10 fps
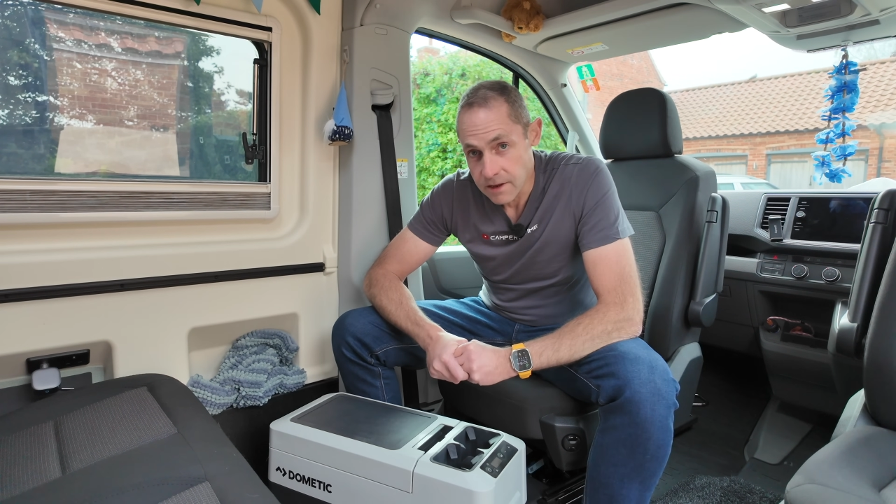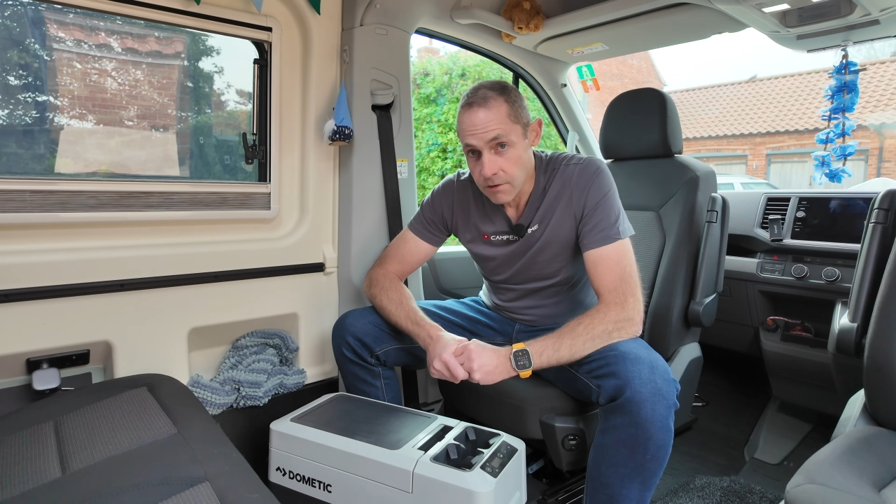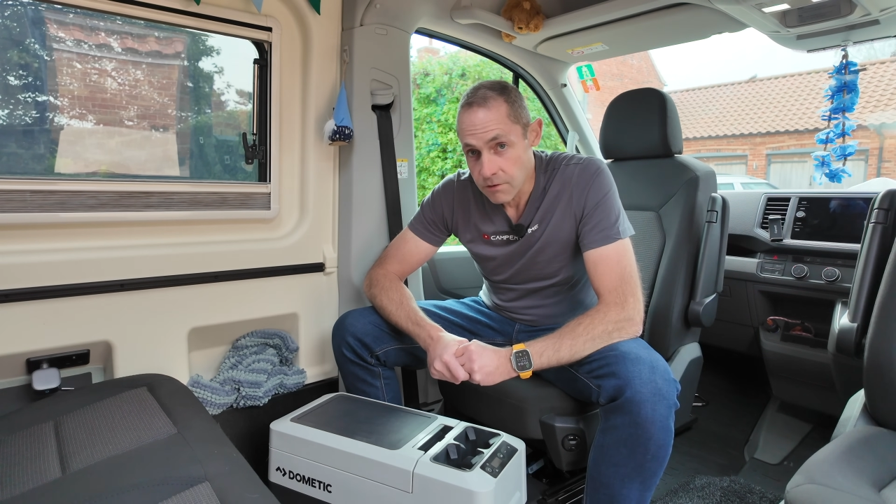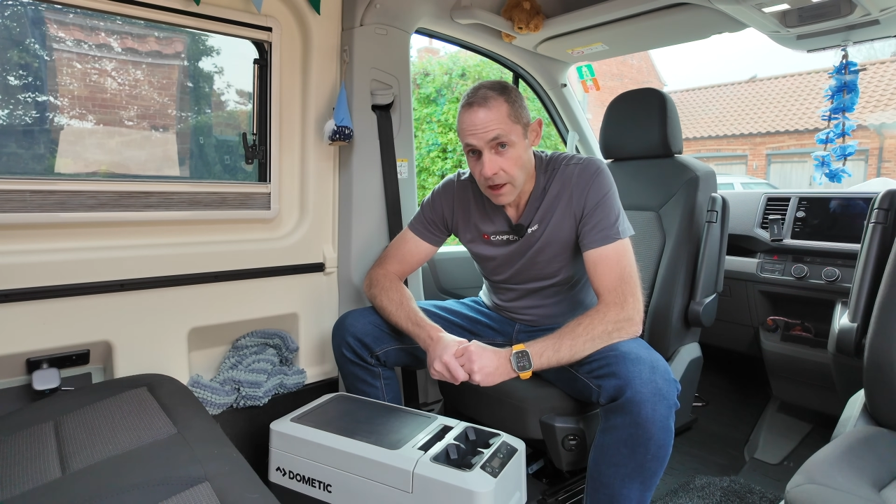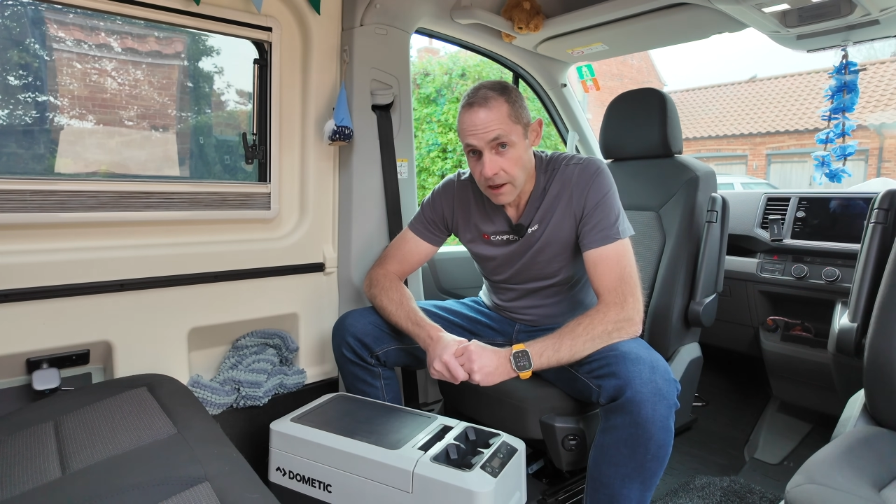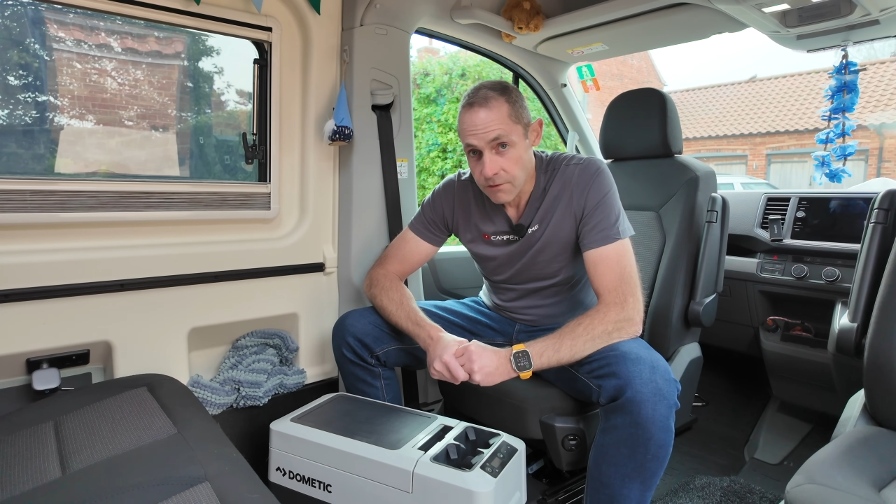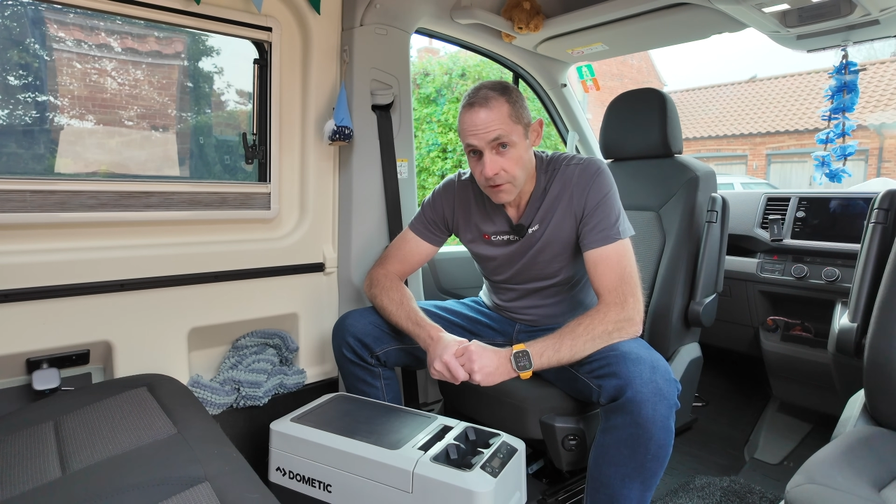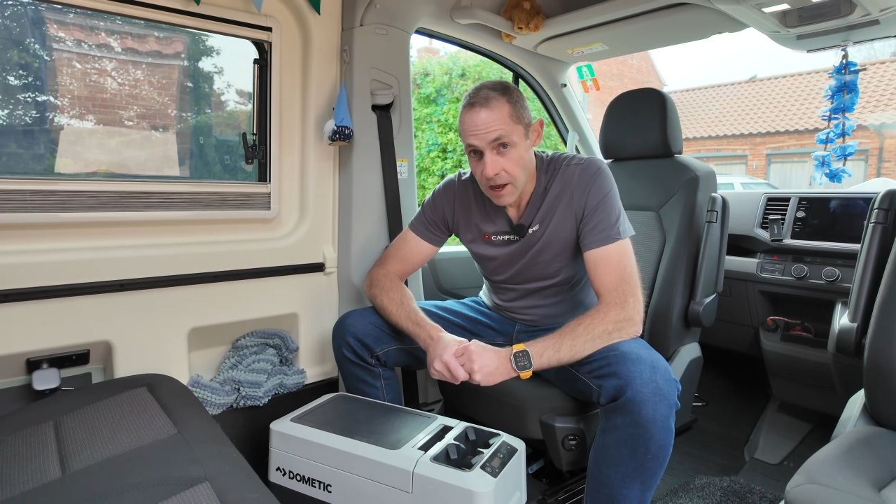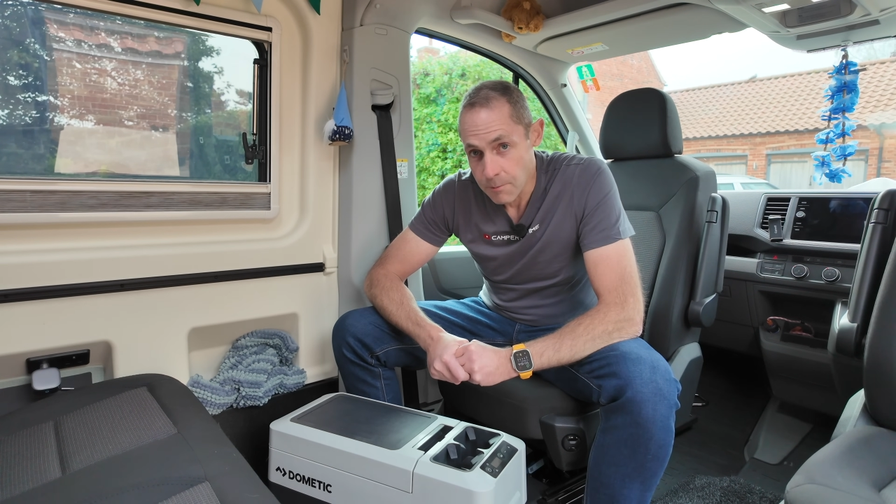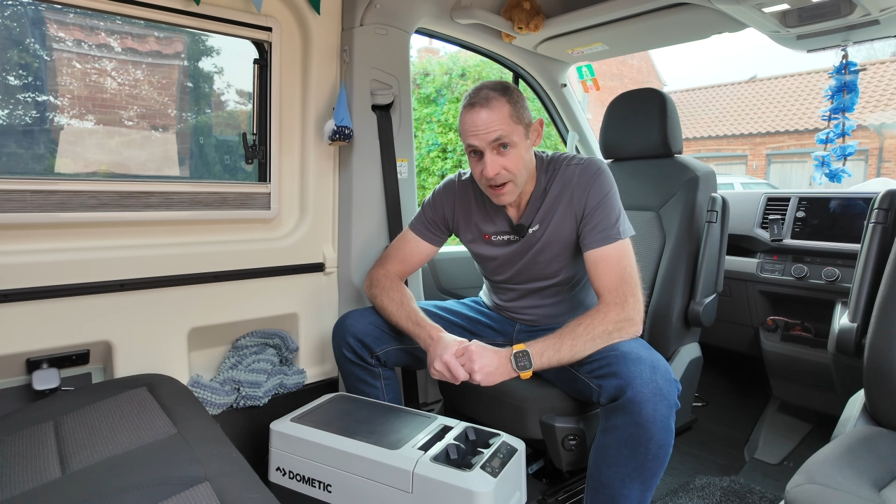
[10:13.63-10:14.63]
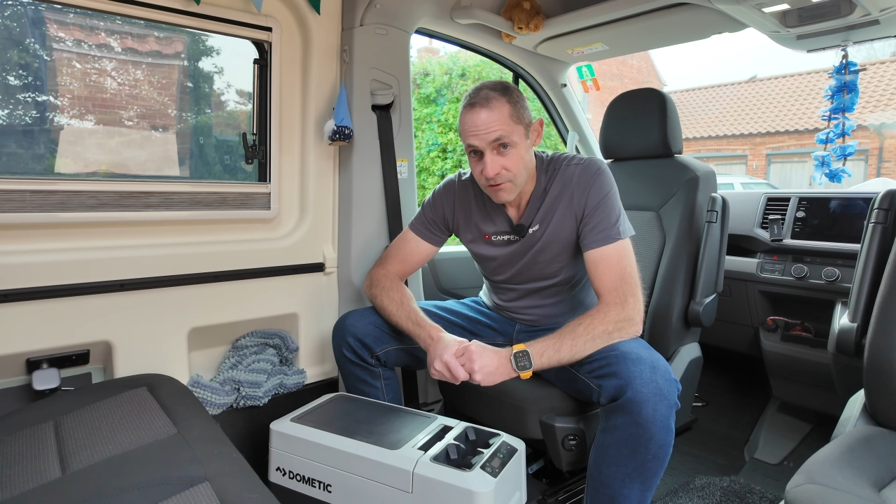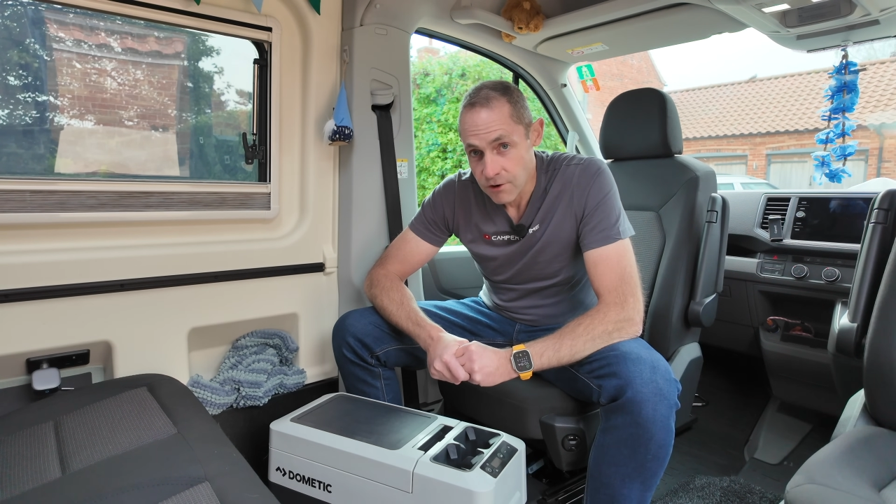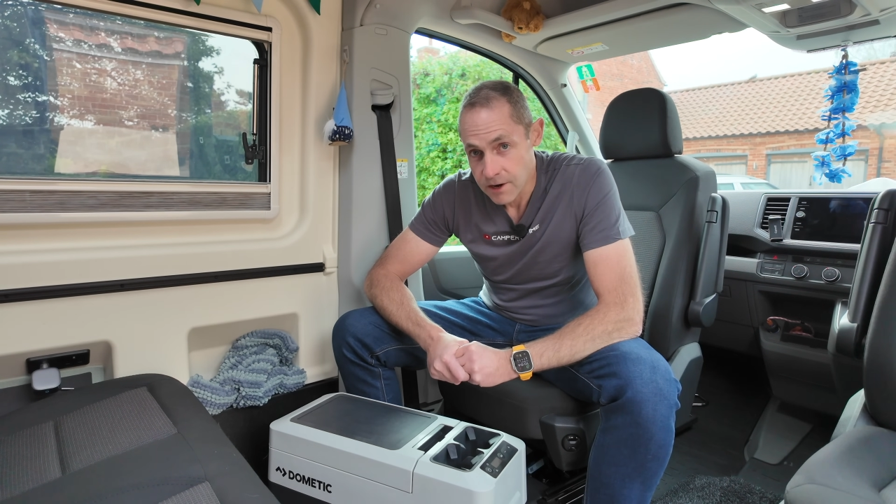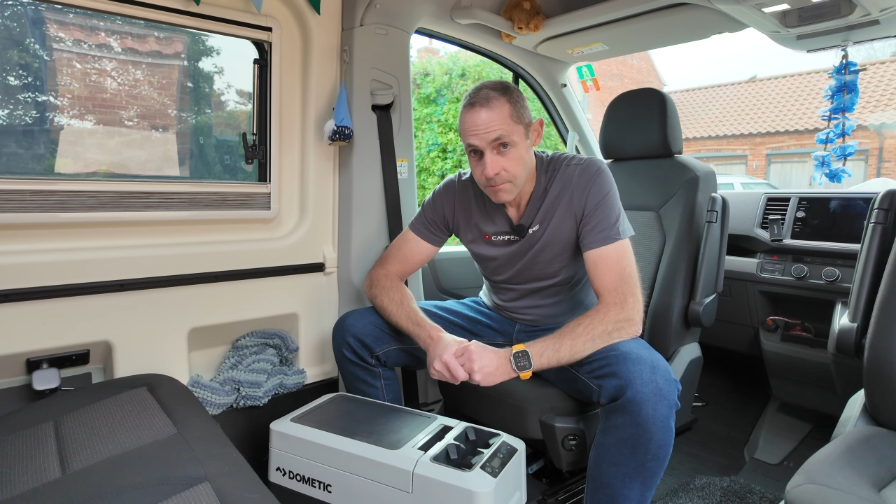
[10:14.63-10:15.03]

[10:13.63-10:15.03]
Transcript: use case for that battery.